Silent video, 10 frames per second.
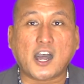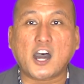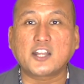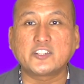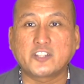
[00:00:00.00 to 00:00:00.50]

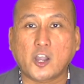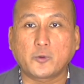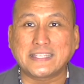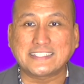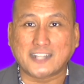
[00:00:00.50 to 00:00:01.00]

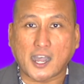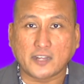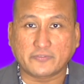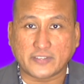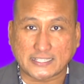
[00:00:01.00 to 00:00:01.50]
ongoing
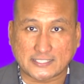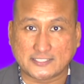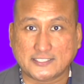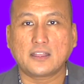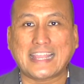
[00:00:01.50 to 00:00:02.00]

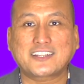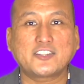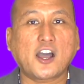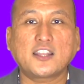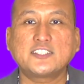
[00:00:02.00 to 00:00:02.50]
conflicts.
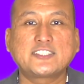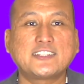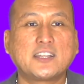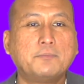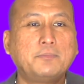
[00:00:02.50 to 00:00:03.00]
Acknowledging the